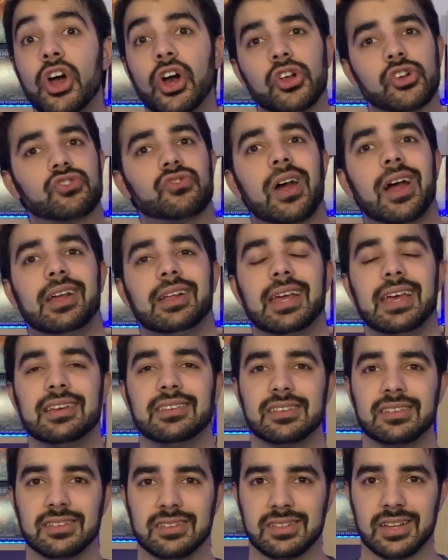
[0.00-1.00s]
Australian
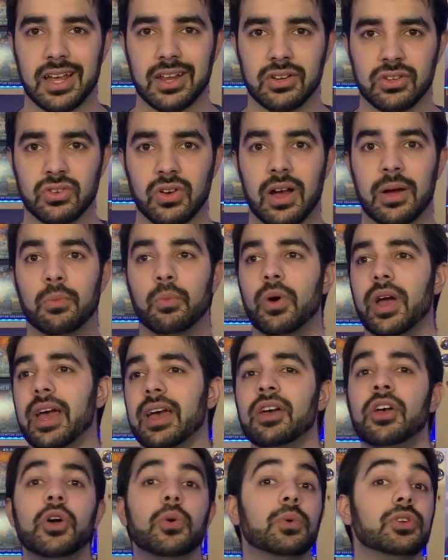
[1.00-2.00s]
Eastern Standard Time, where
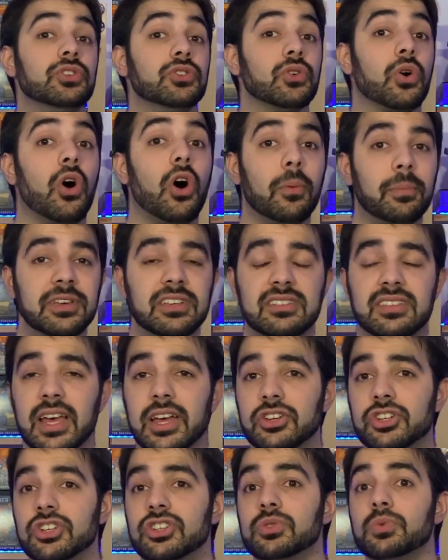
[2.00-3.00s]
we do hobby
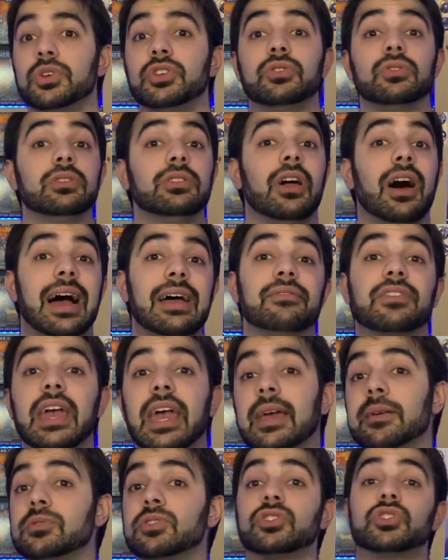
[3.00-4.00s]
sessions, we do live
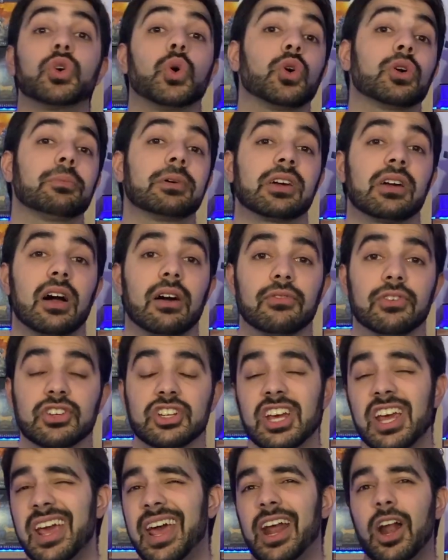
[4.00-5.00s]
games and tournament coverage,
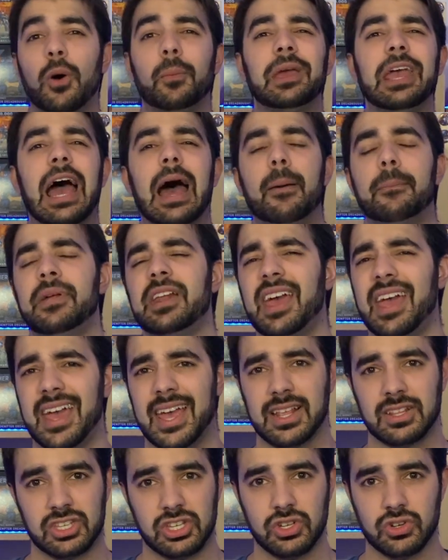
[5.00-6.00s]
and I'll be happy to
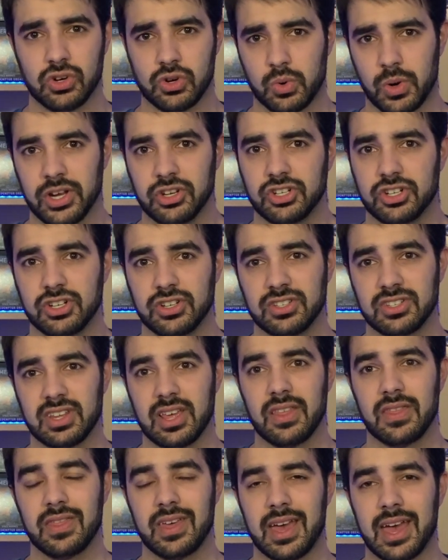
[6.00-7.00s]
answer your questions
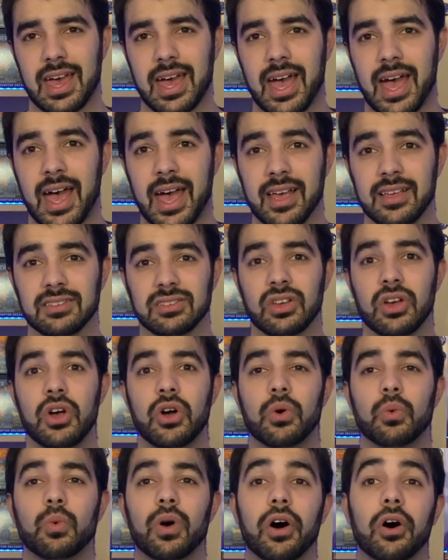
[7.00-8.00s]
there as
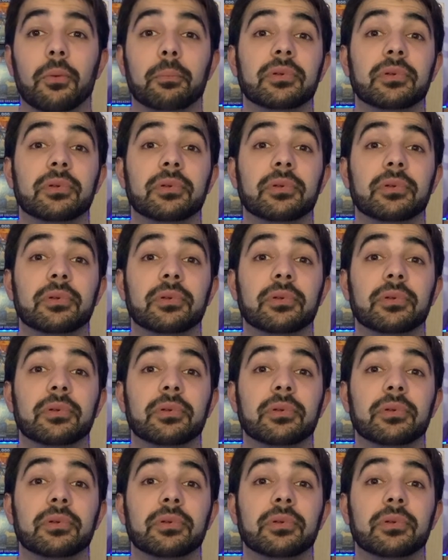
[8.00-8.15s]
well.